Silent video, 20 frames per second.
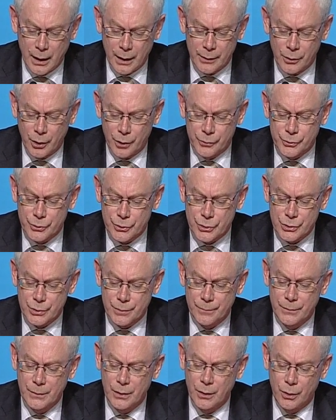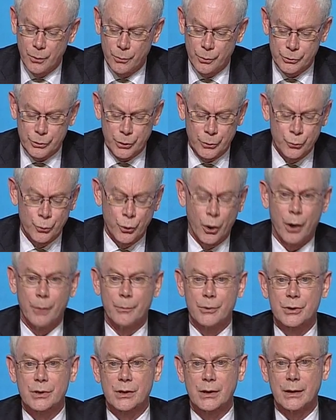and others would
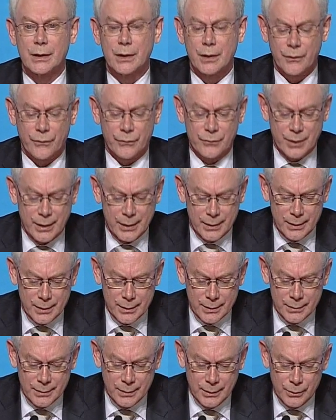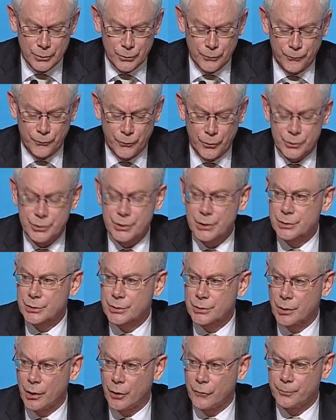enormously strengthen the
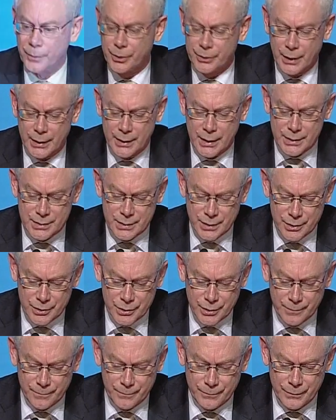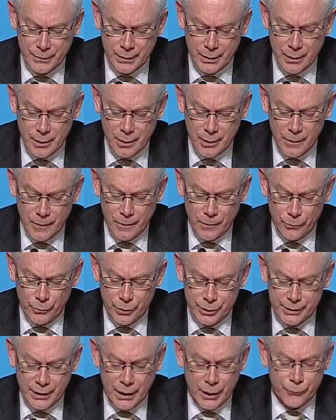forces of modernization.
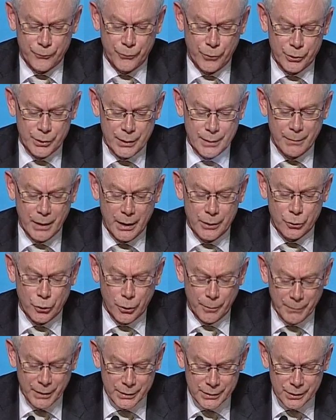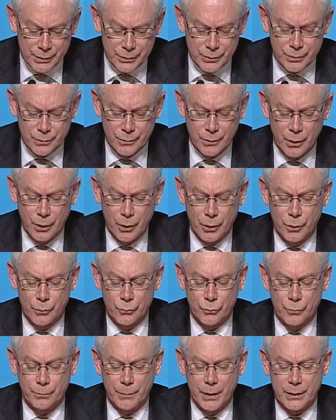We therefore remain committed
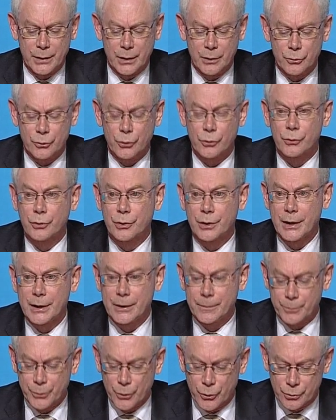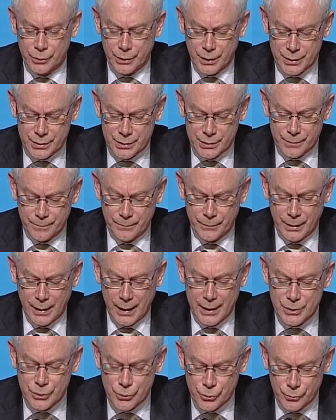to making concrete progress
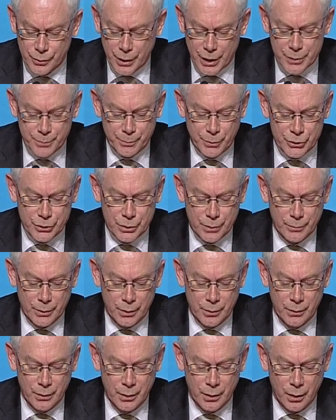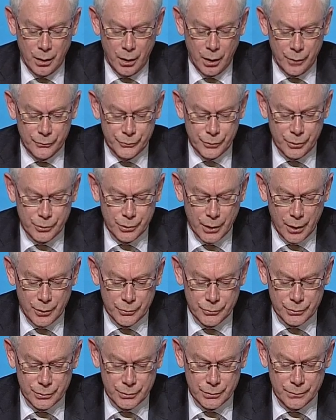as soon as possible on the
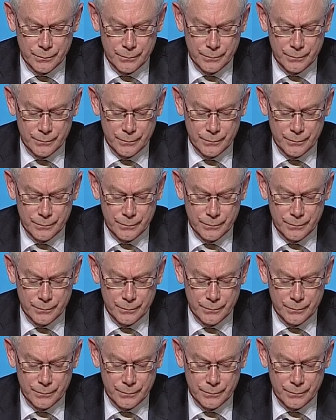ground.